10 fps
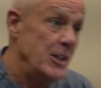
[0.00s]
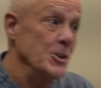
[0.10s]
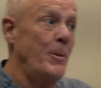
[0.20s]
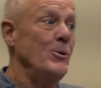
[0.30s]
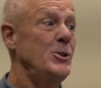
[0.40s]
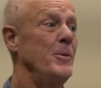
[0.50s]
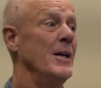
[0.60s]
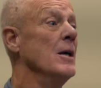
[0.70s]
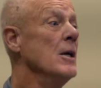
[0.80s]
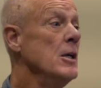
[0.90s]
fucking supposed to
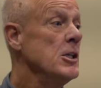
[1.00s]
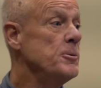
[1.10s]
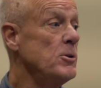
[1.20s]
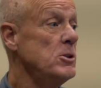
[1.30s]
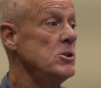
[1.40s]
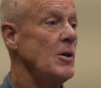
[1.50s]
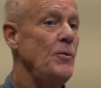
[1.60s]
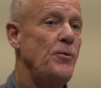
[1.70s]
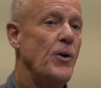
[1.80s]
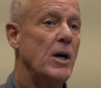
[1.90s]
be. You're supposed to
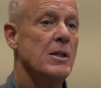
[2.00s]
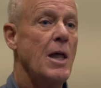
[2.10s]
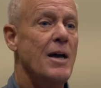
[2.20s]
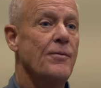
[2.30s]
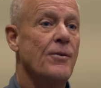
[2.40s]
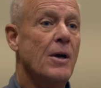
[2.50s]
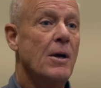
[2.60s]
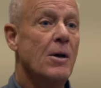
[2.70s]
save your fucking life.